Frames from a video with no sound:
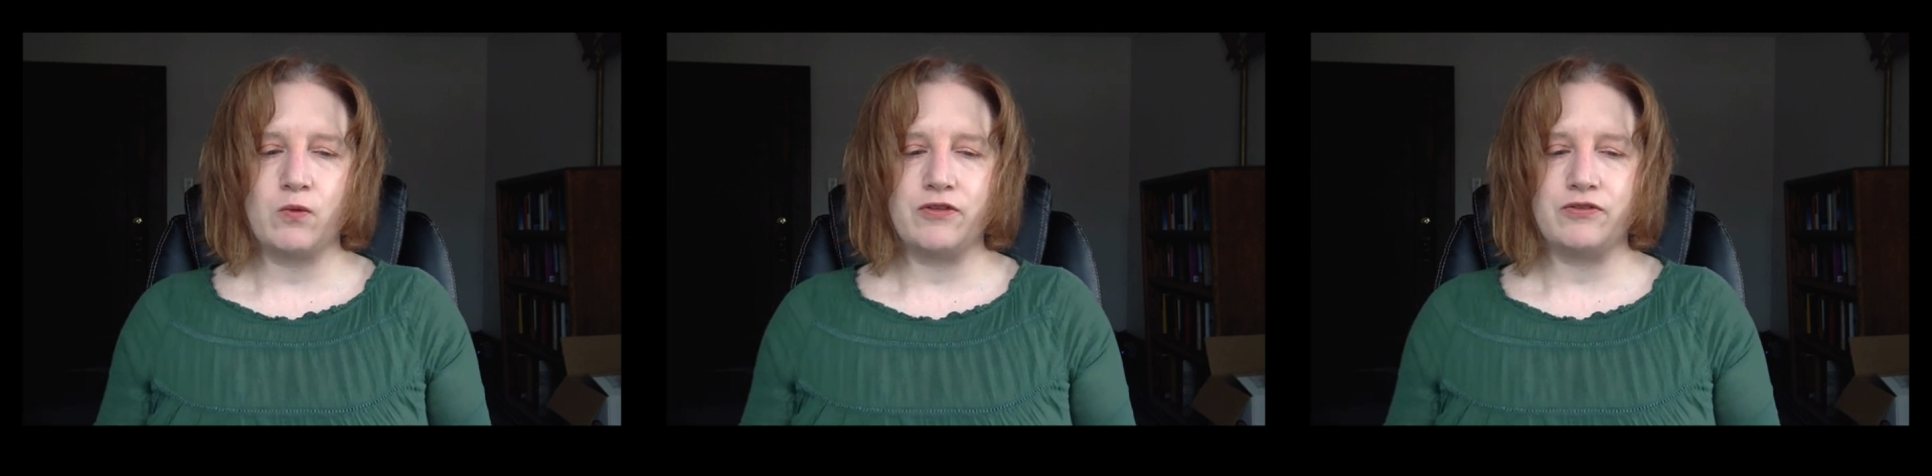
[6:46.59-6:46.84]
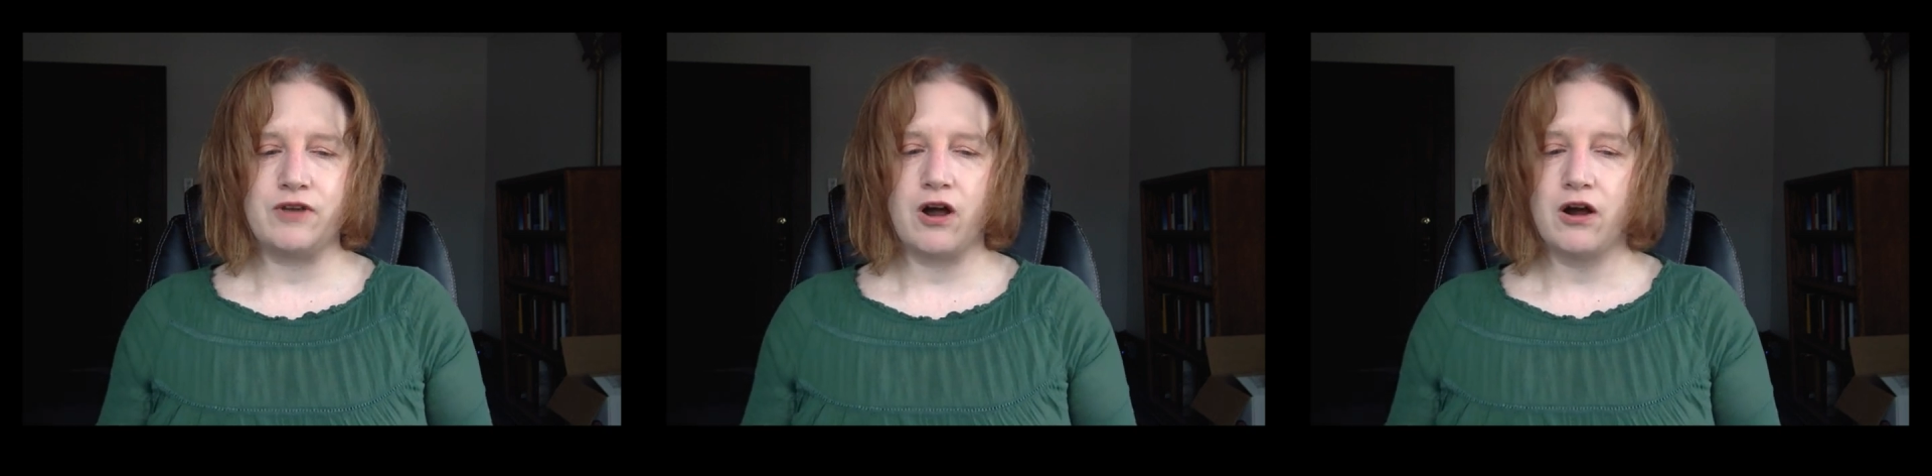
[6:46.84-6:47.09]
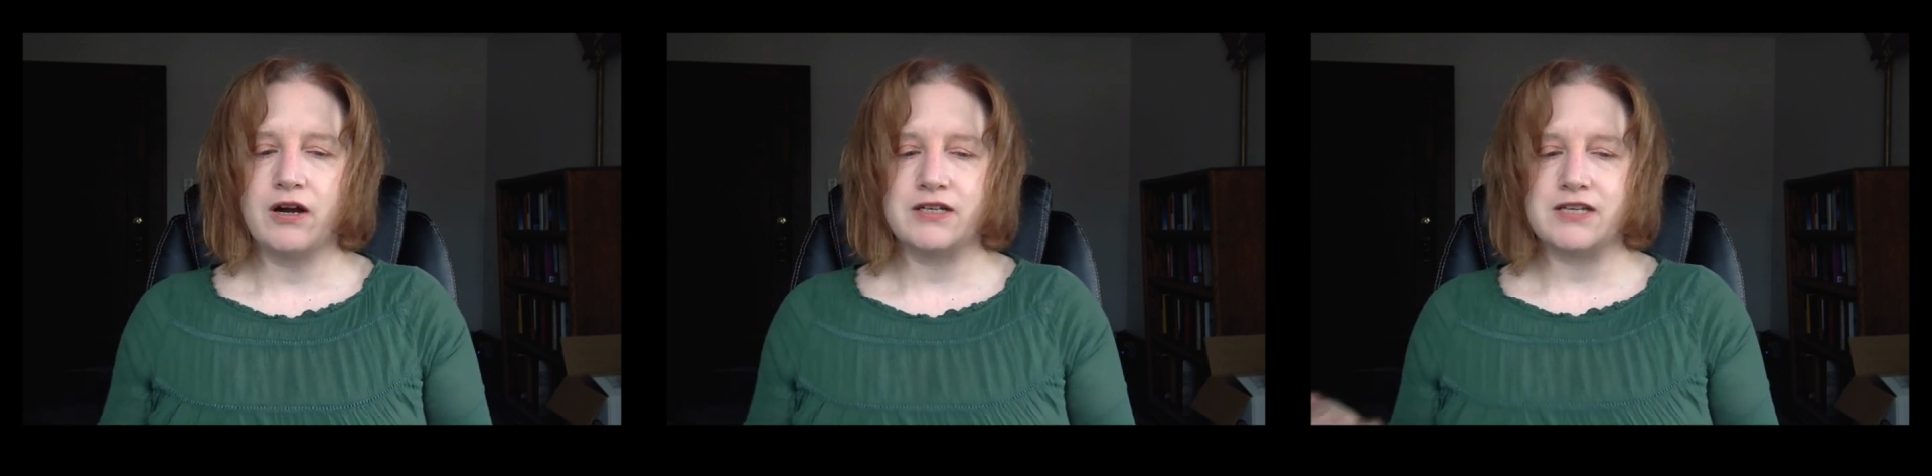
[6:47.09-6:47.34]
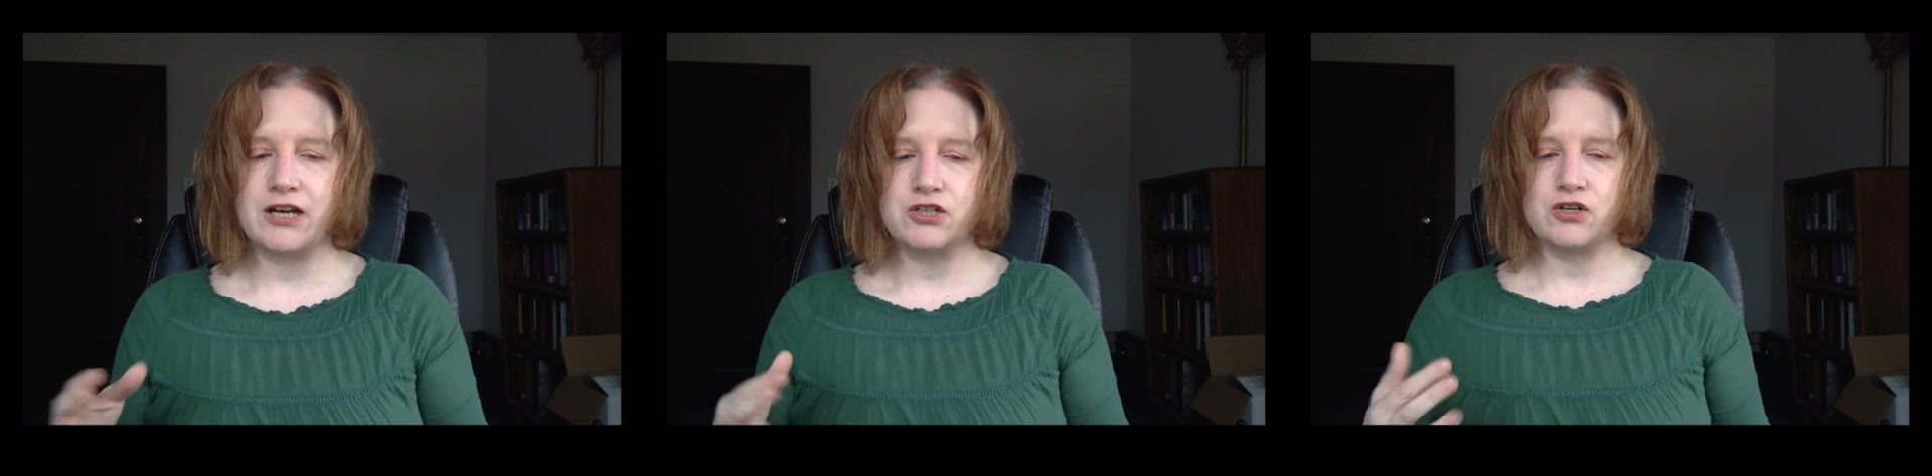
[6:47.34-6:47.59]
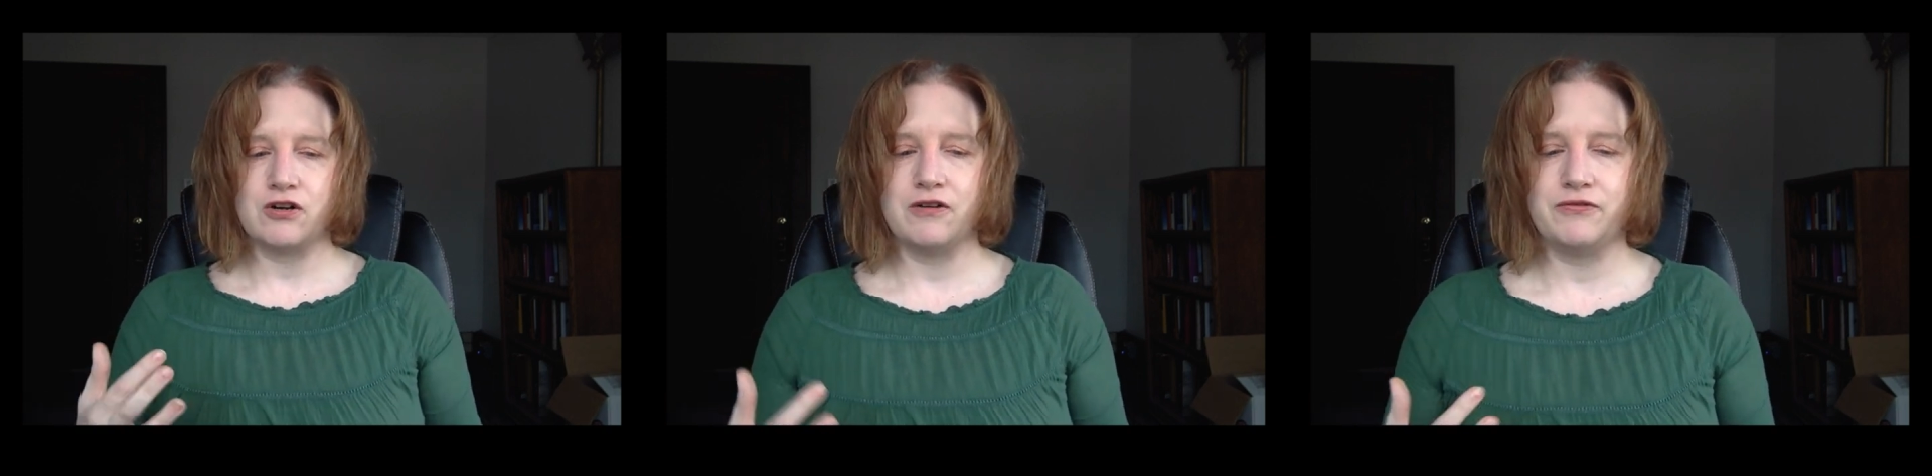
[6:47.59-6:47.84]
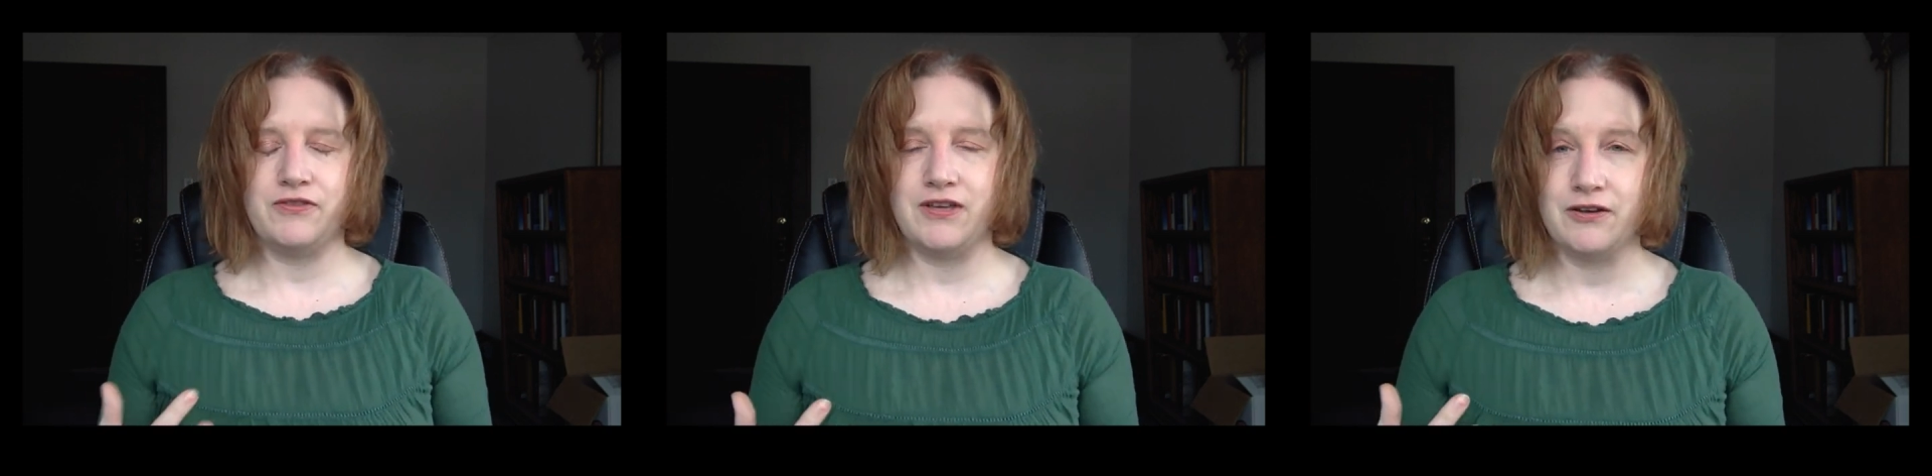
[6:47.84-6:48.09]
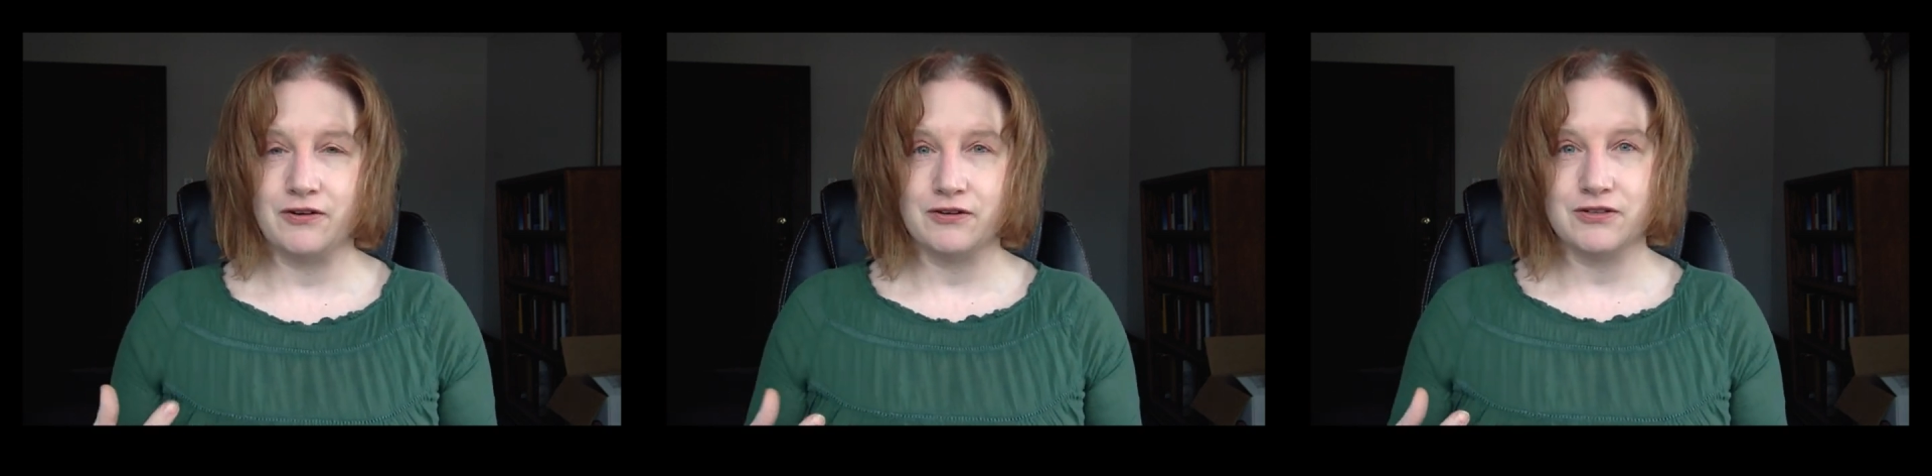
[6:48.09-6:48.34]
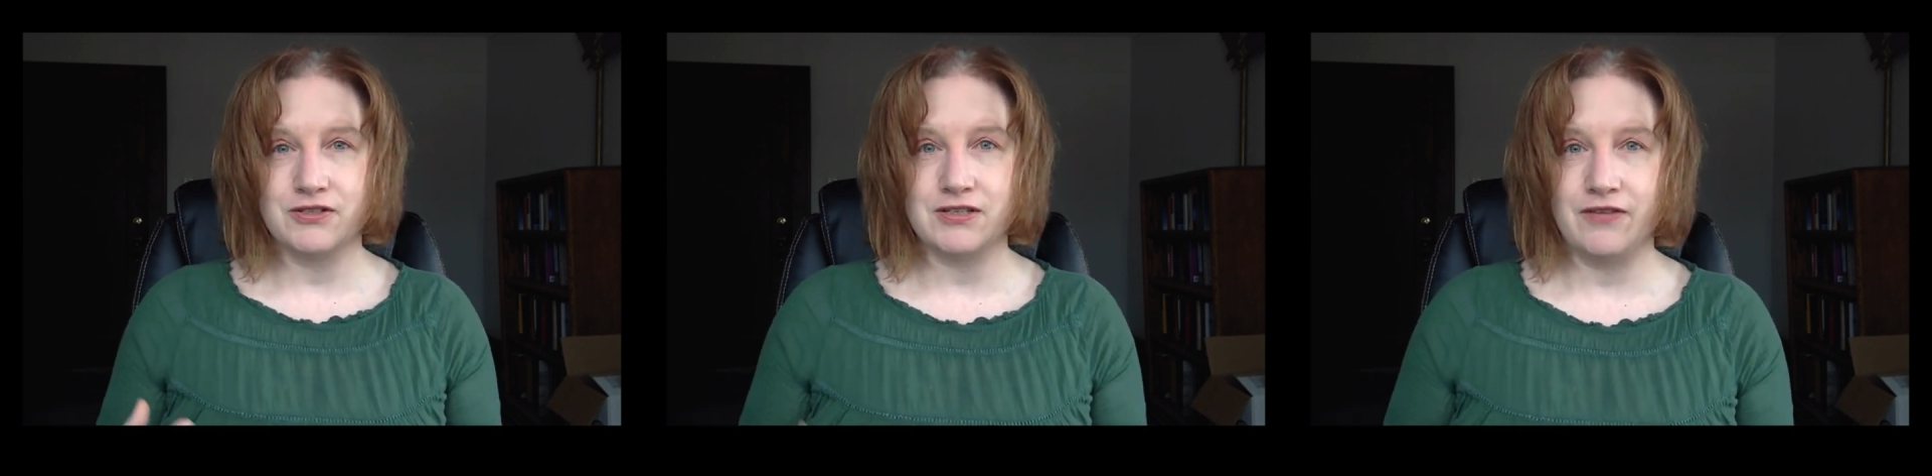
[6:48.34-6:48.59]
with the architecture of
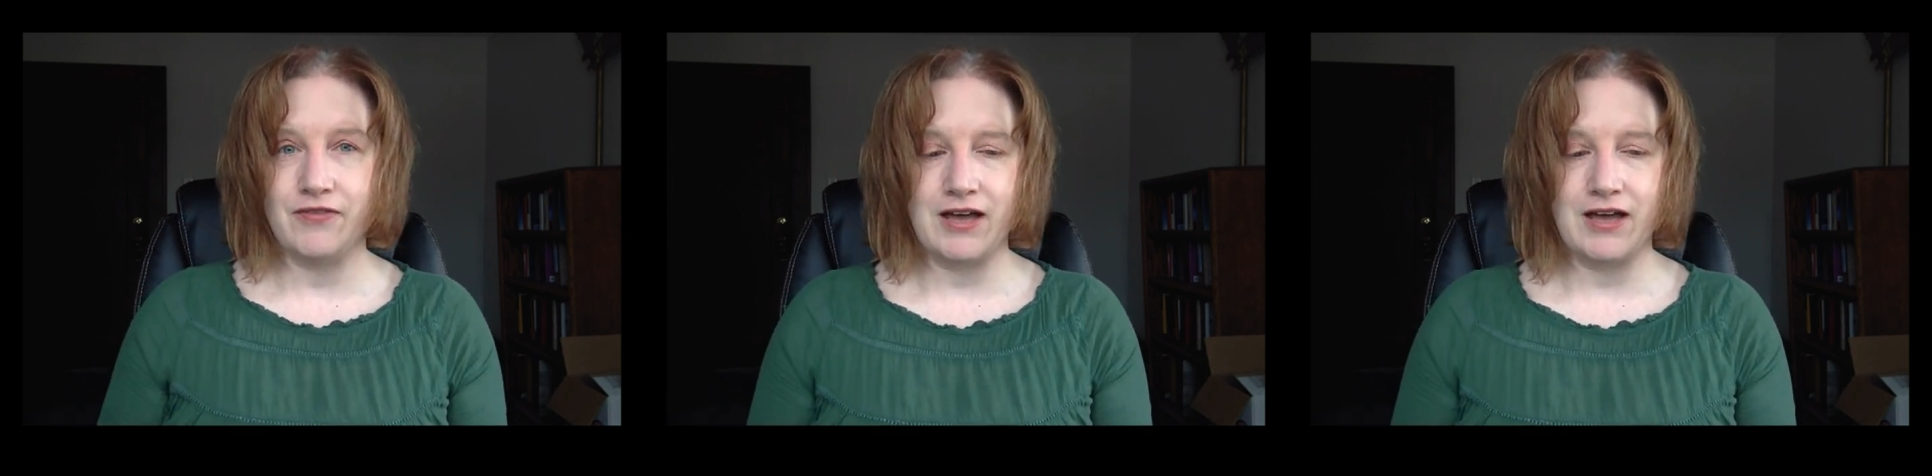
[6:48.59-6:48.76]
theaters in